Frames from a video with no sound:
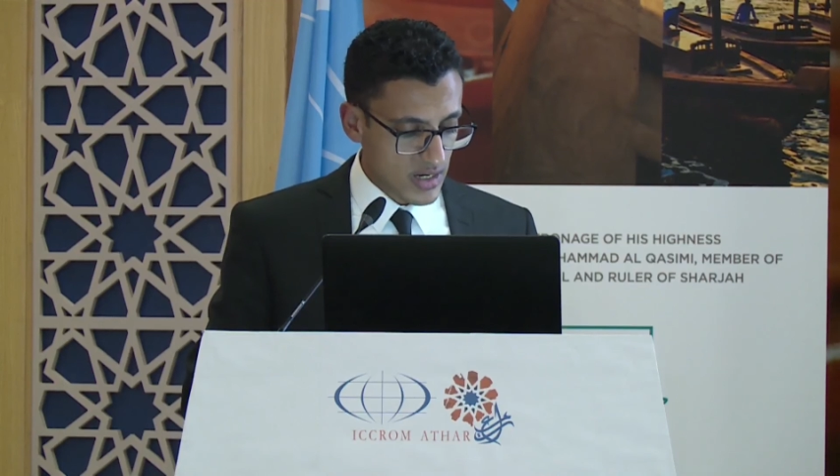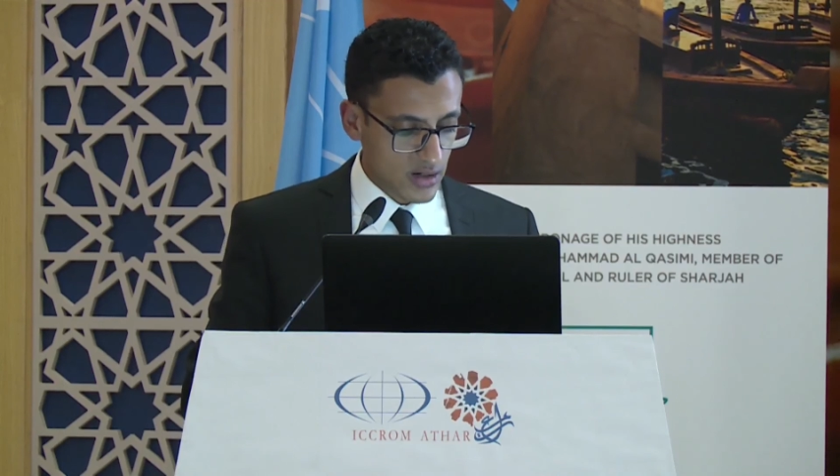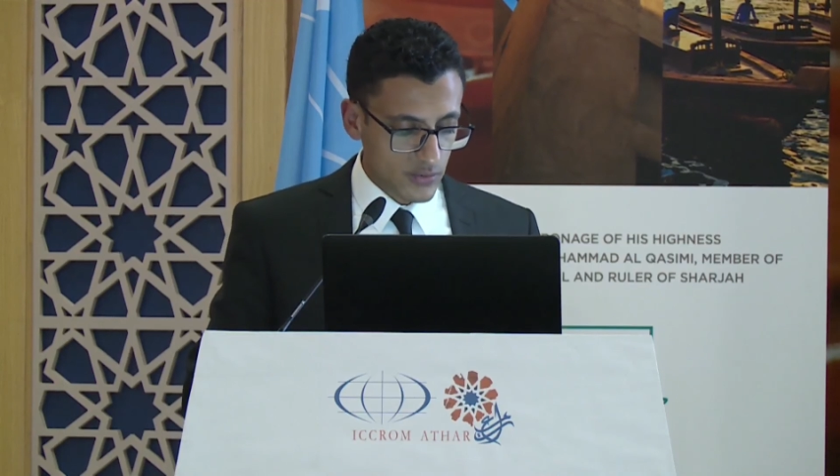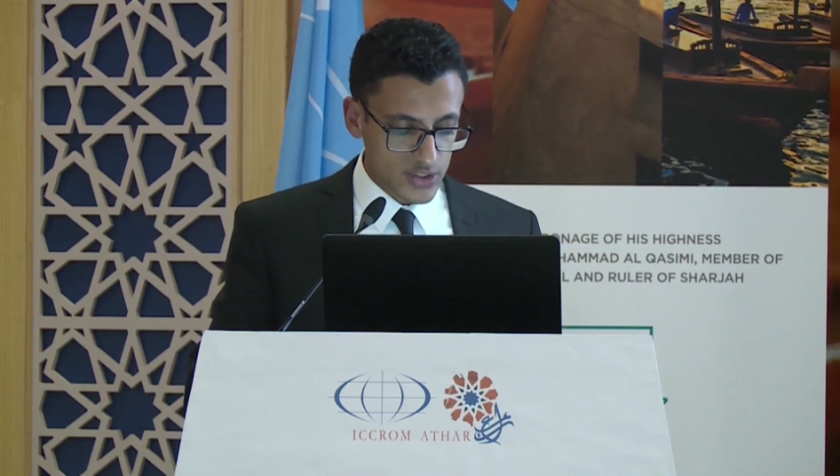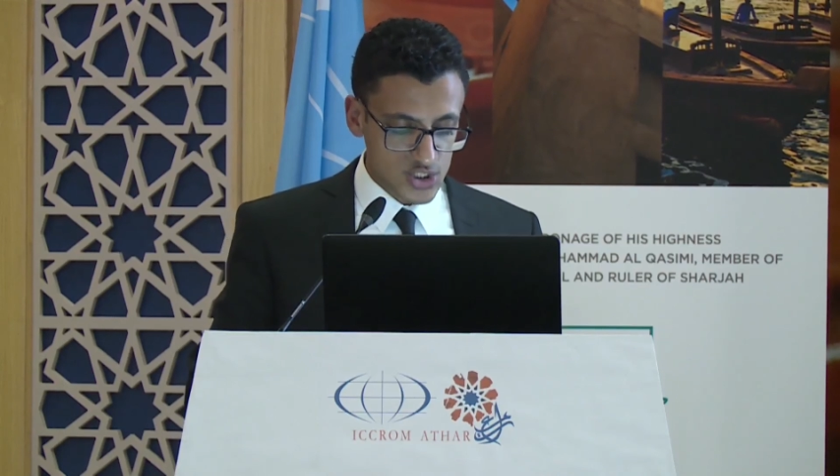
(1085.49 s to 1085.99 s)

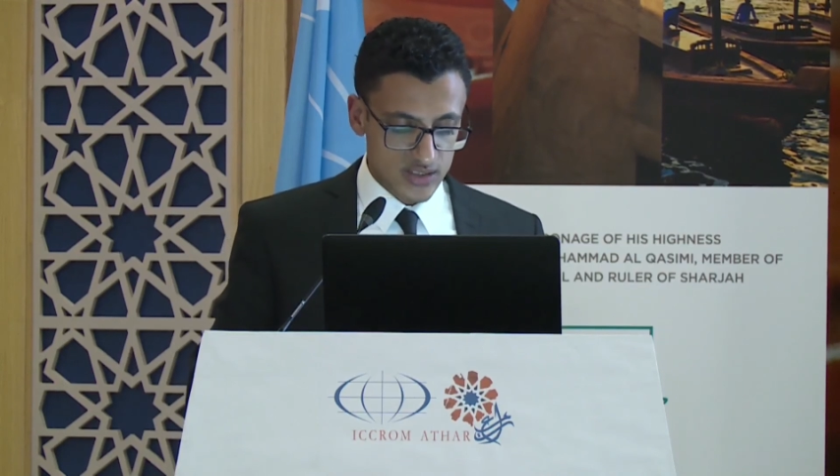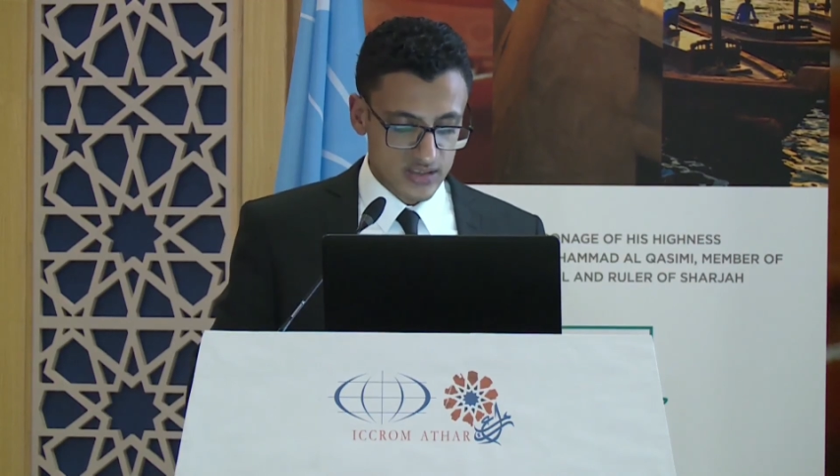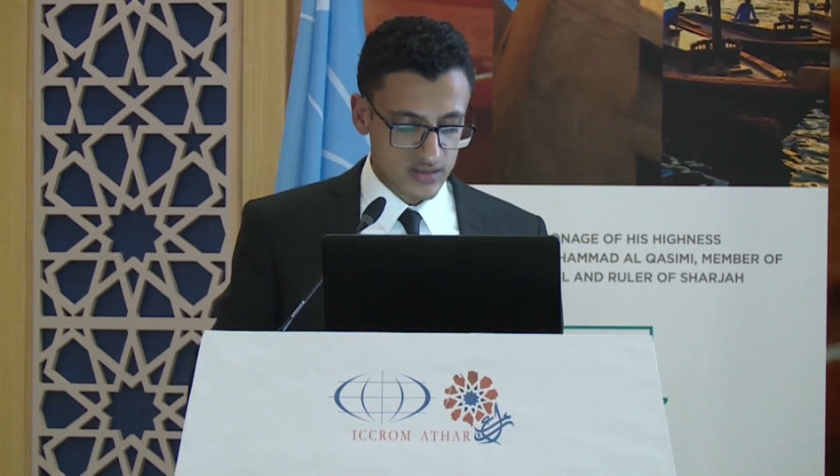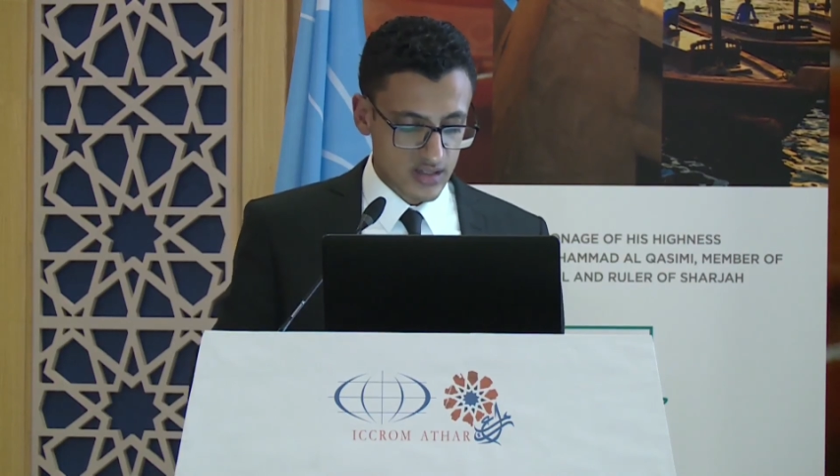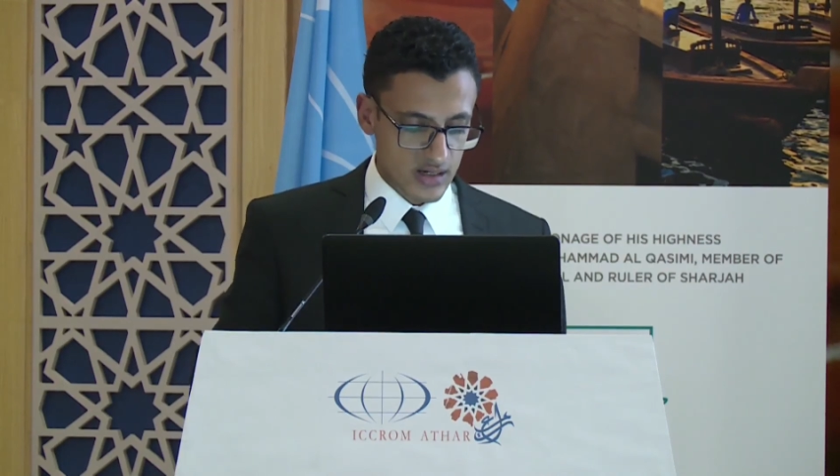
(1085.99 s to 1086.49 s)
innovations
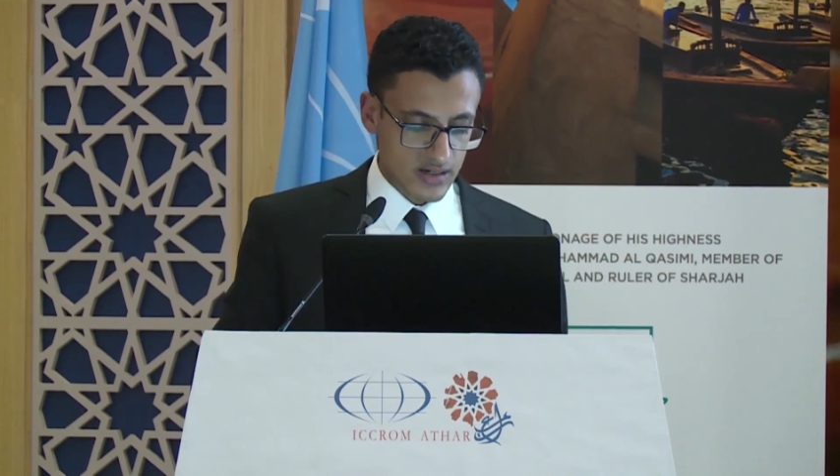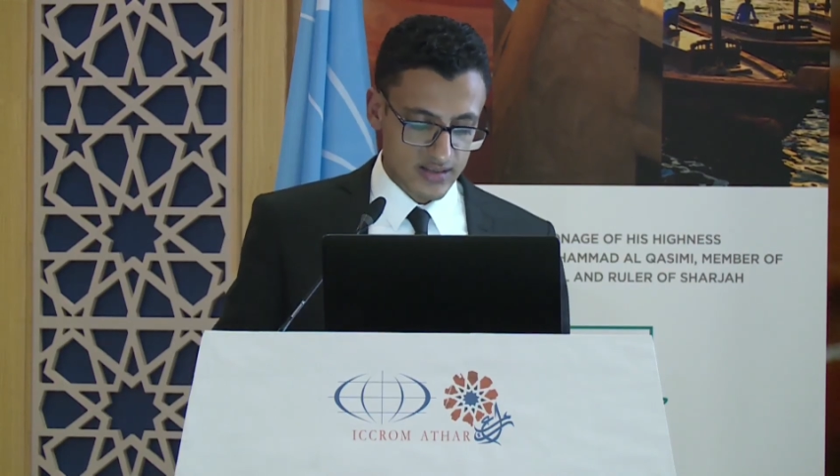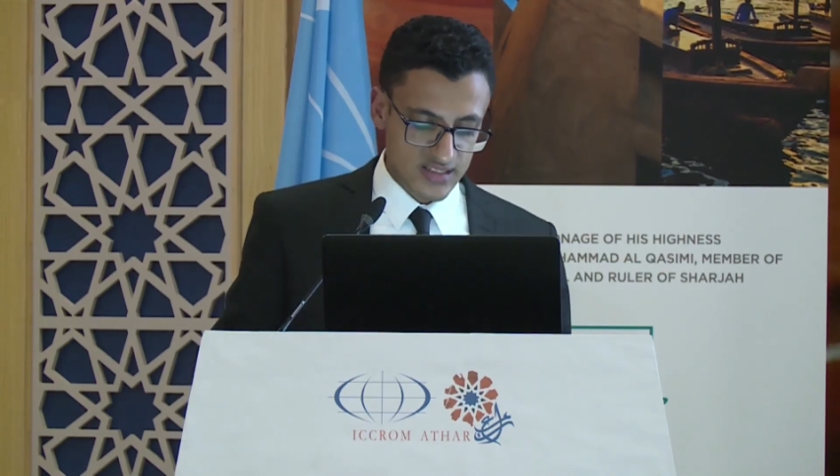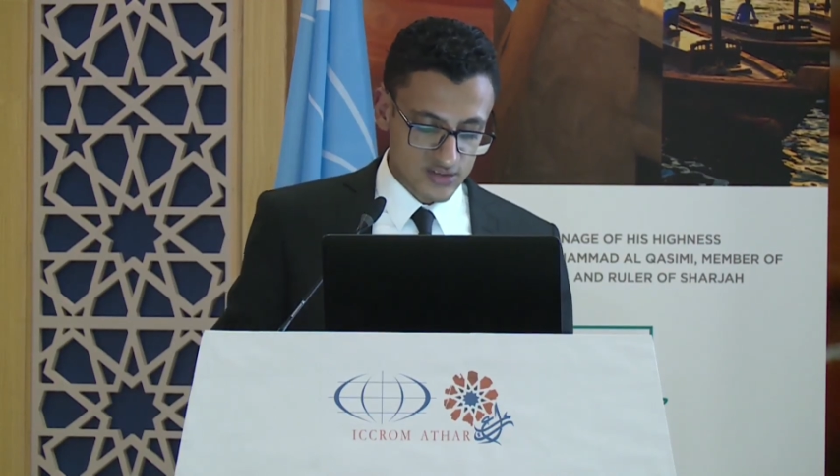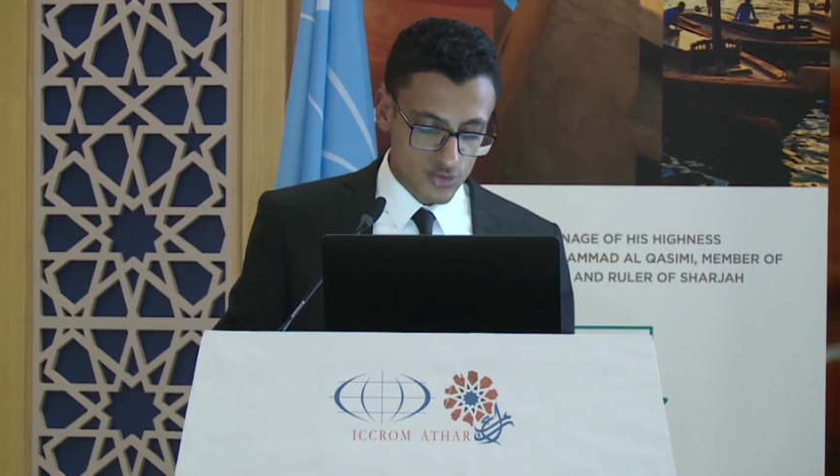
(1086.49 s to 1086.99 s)

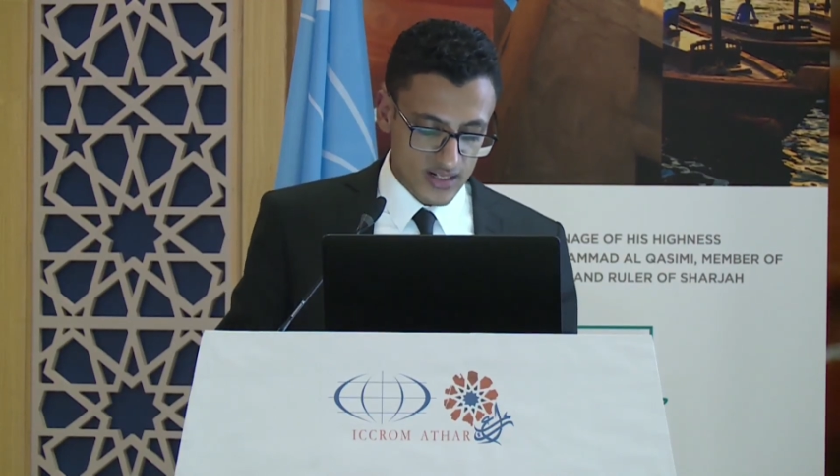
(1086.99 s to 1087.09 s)
that